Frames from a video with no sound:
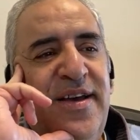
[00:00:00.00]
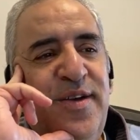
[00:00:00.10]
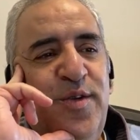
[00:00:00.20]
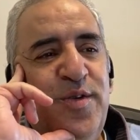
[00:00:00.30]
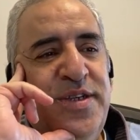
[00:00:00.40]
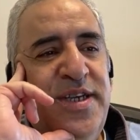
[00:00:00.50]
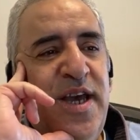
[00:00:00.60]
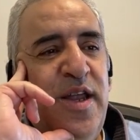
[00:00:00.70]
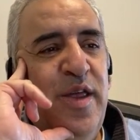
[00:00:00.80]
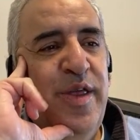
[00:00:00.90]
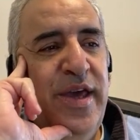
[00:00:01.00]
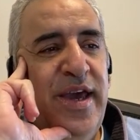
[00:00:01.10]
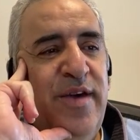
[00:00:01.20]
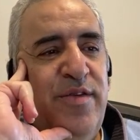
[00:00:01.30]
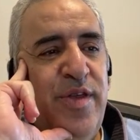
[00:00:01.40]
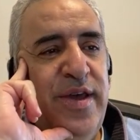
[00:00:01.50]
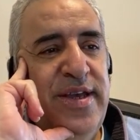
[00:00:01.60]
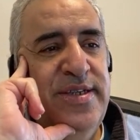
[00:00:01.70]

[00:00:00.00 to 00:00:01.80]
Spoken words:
you don't see anything. Everything is